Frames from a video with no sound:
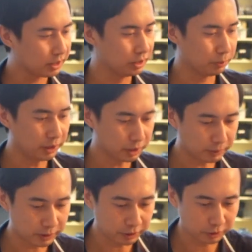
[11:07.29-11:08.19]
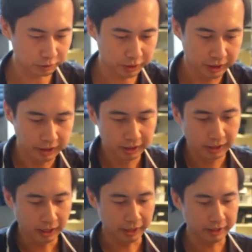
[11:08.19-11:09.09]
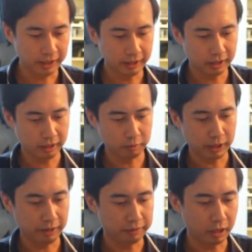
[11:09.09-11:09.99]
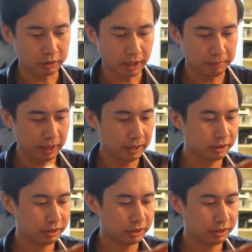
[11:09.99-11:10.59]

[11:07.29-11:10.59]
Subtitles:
It's pretty spicy usually. And then we have Laogama.